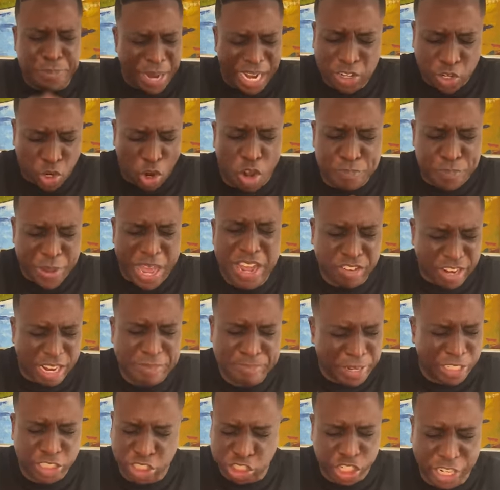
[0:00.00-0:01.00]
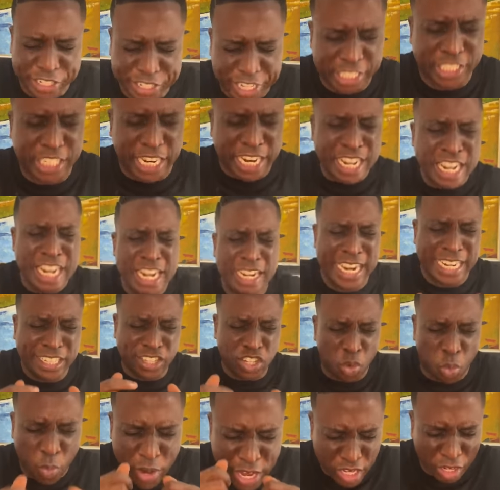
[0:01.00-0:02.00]
Let
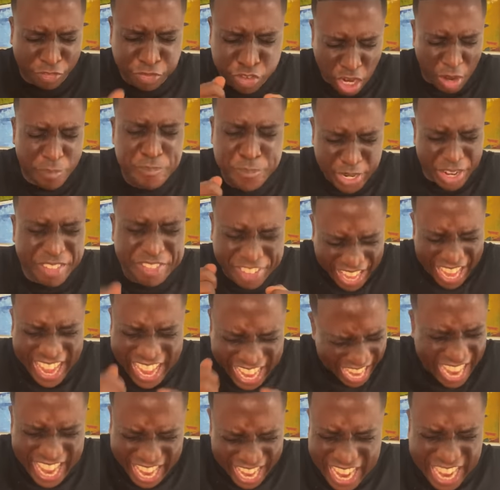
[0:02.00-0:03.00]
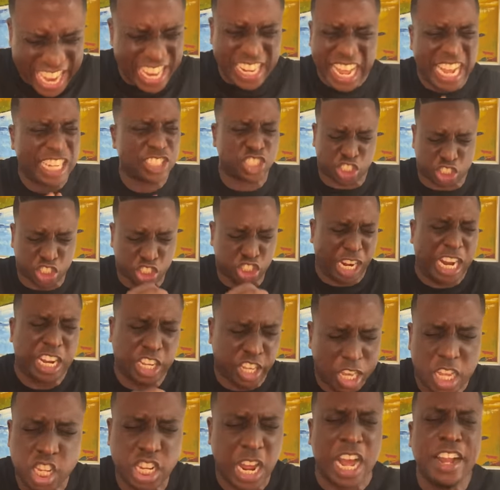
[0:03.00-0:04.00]
the will of God prevail. Let
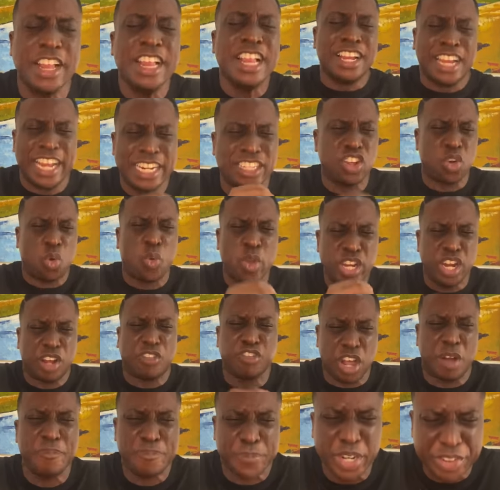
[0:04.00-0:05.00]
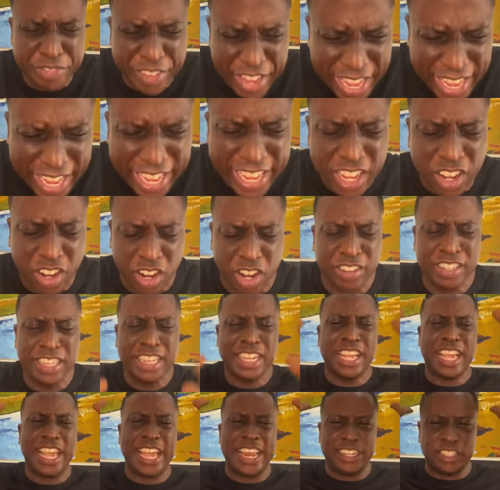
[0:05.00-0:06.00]
the will of God
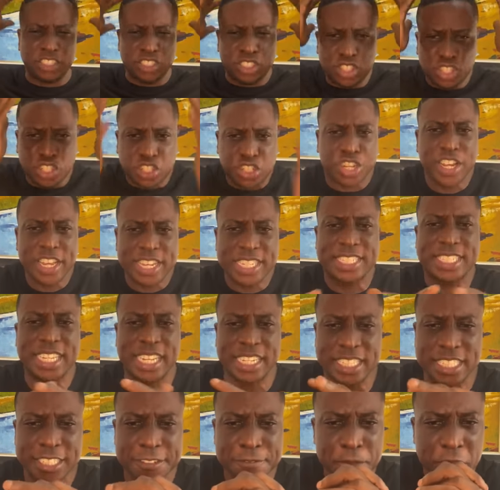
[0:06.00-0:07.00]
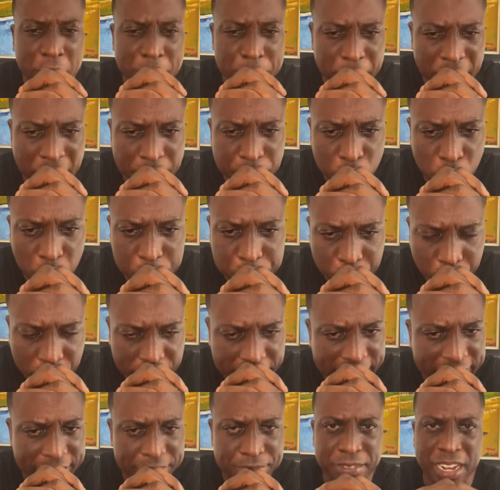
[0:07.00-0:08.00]
prevail. In Jesus' name we
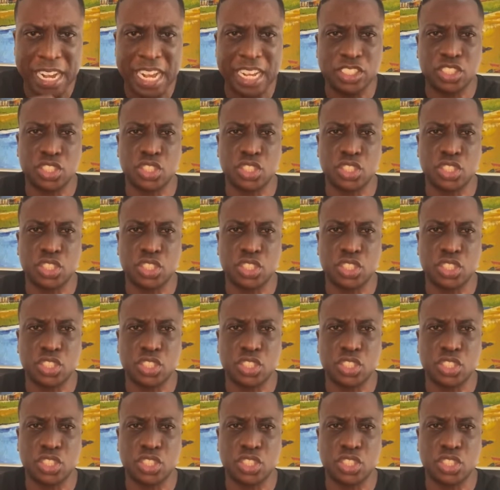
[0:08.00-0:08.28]
pray.